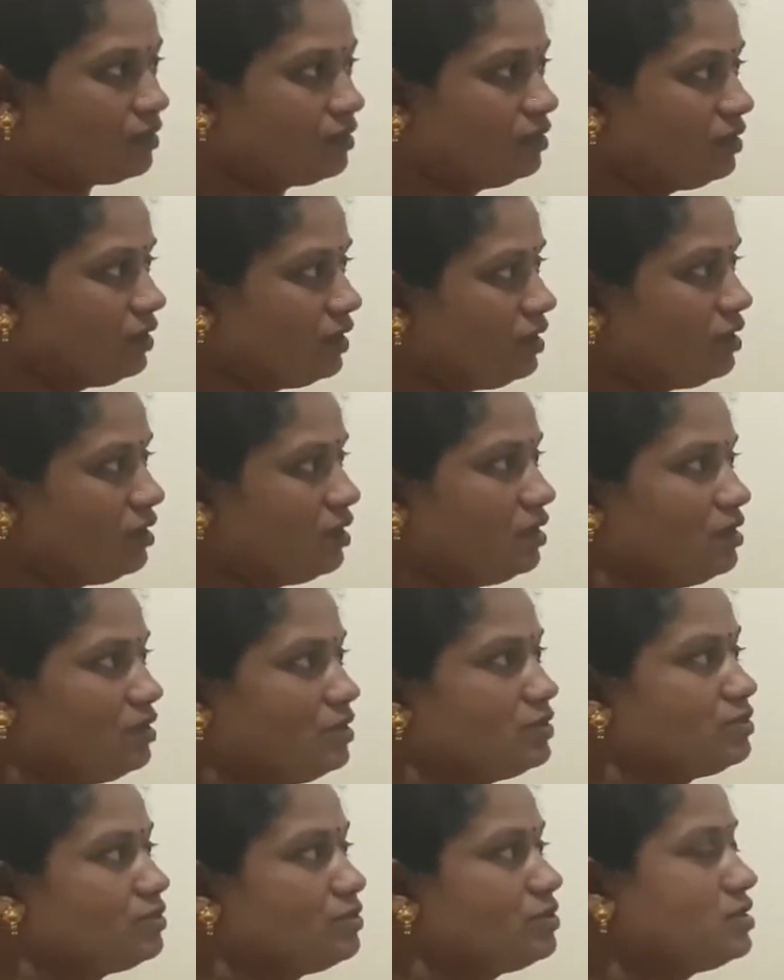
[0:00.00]
Okay.
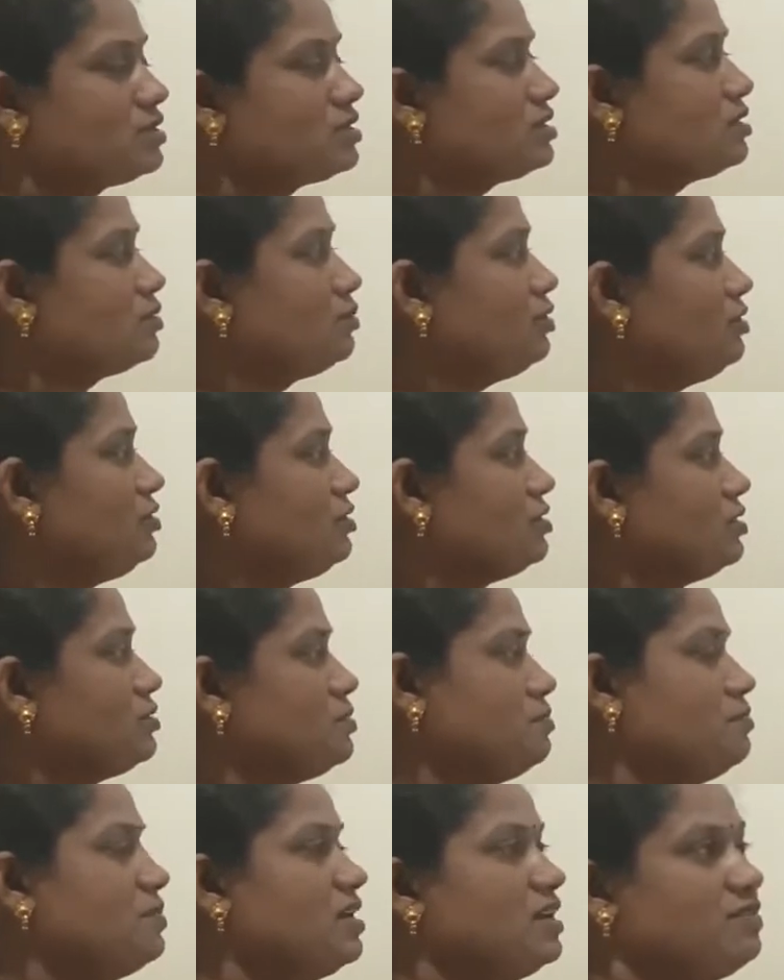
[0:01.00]
So this is about
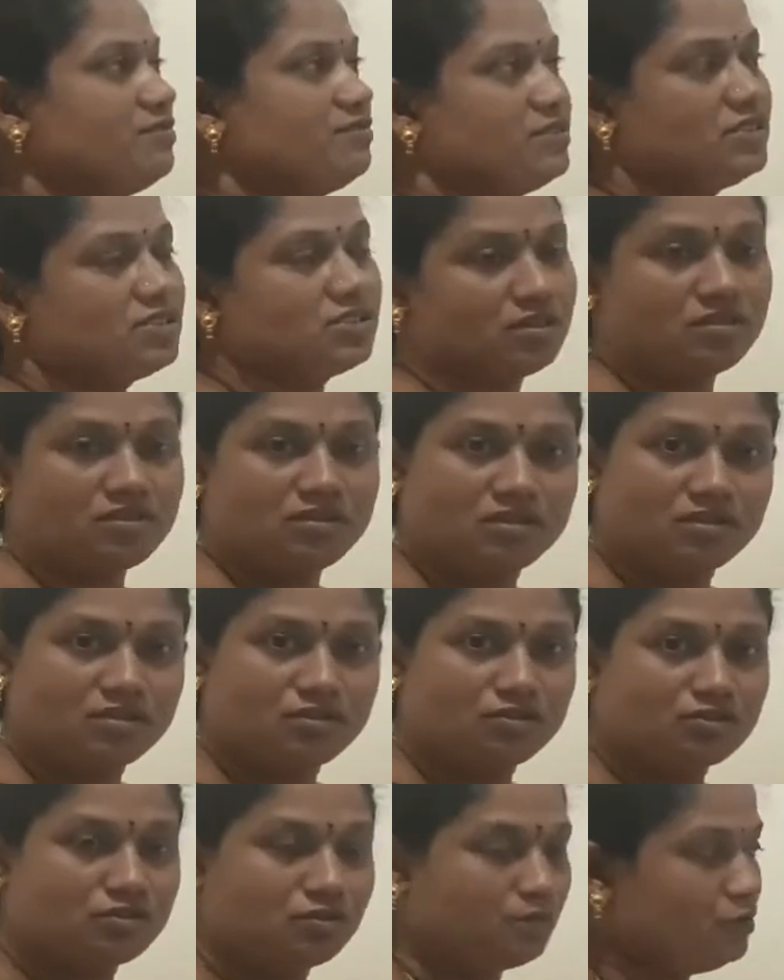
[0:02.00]
Malpighian
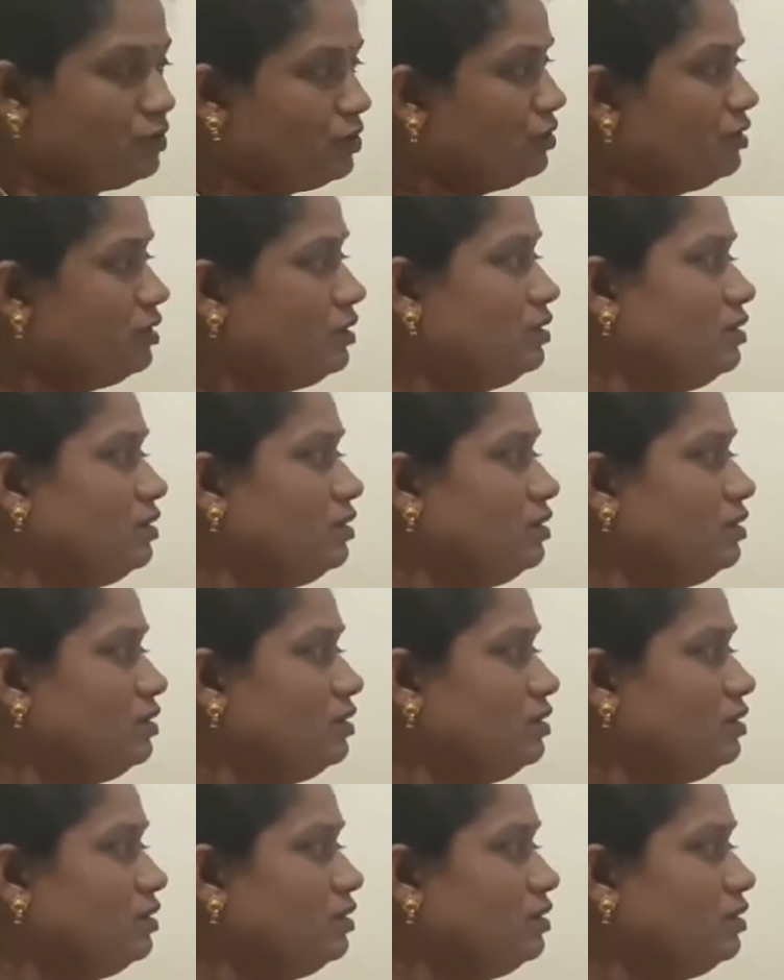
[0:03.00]
tubule,